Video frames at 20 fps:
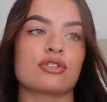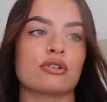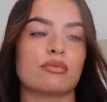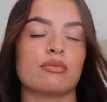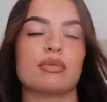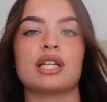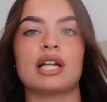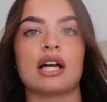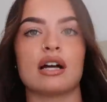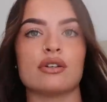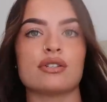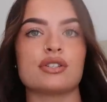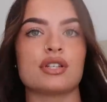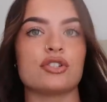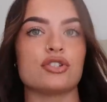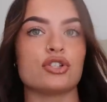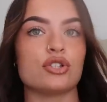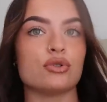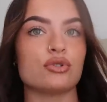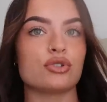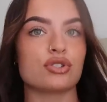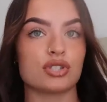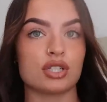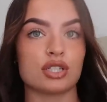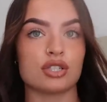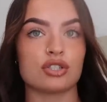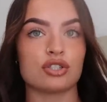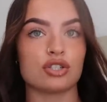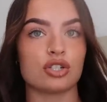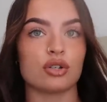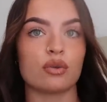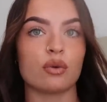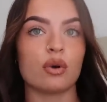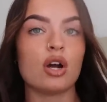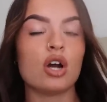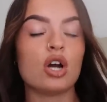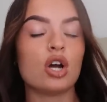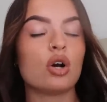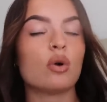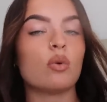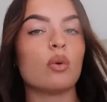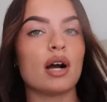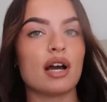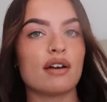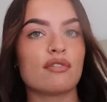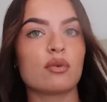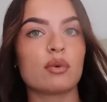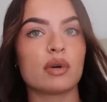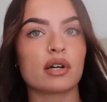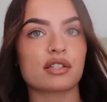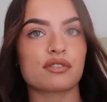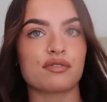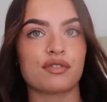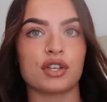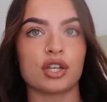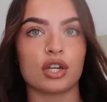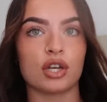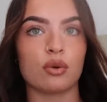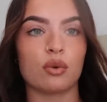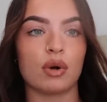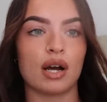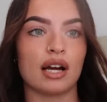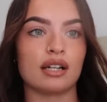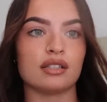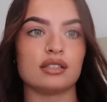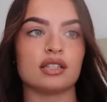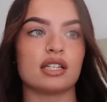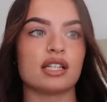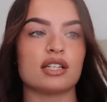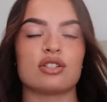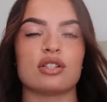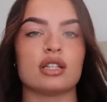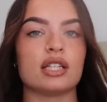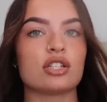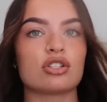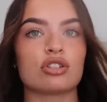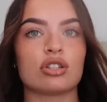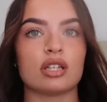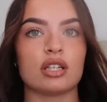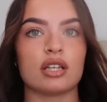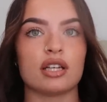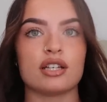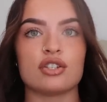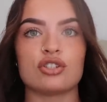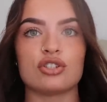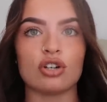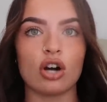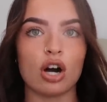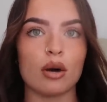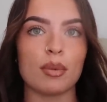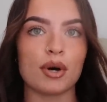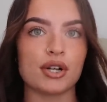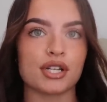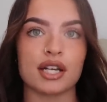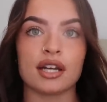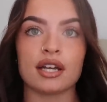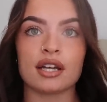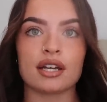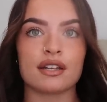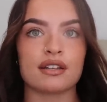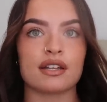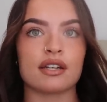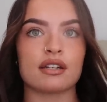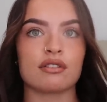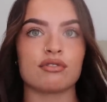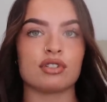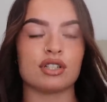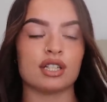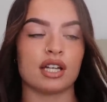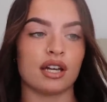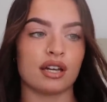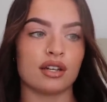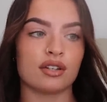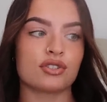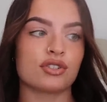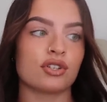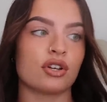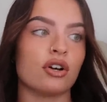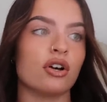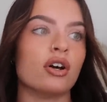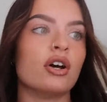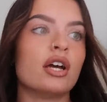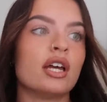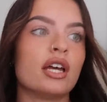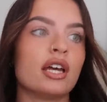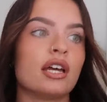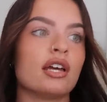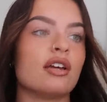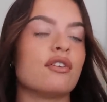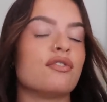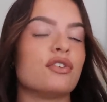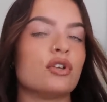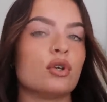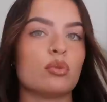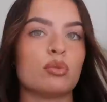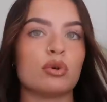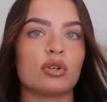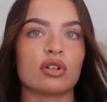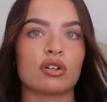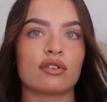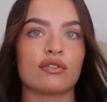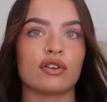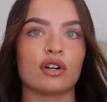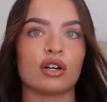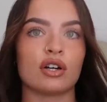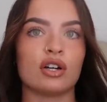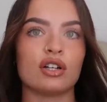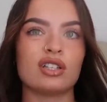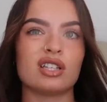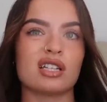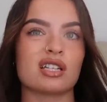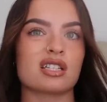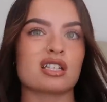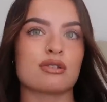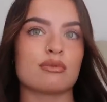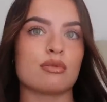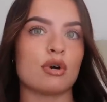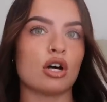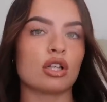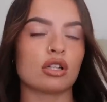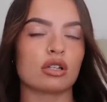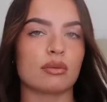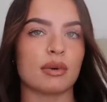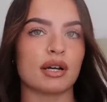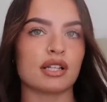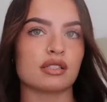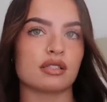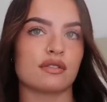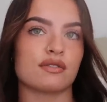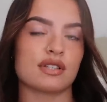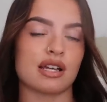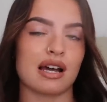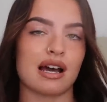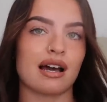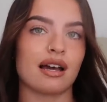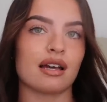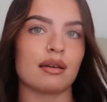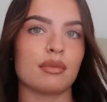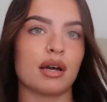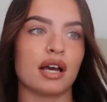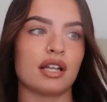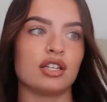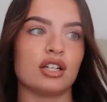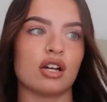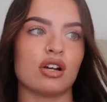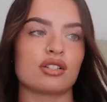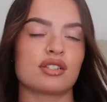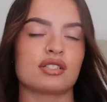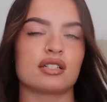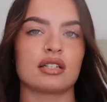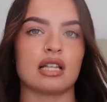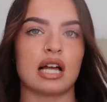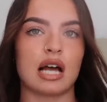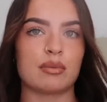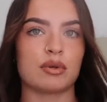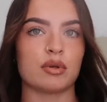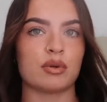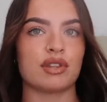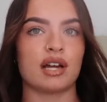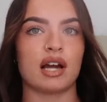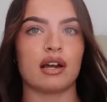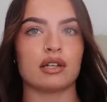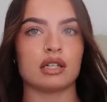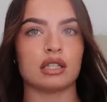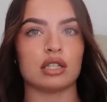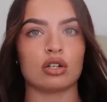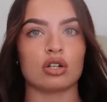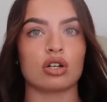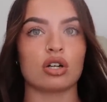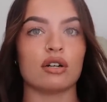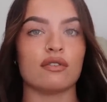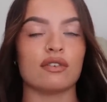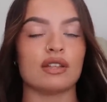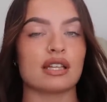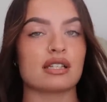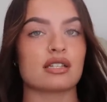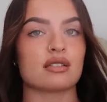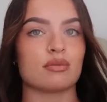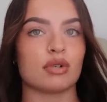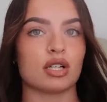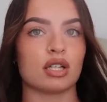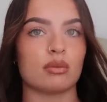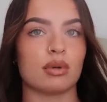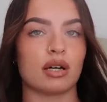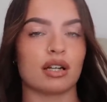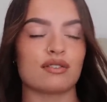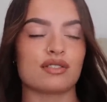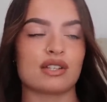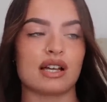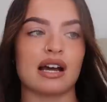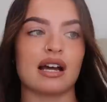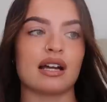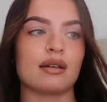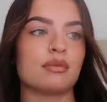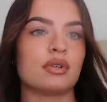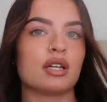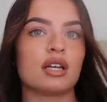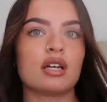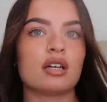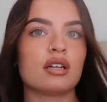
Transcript: somebody else is. You just need to do whatever works for you, and it's literally, it's your body at the end of the day. So if you bulk for only a smaller amount of time and you're still happy with how you look over that small amount of time,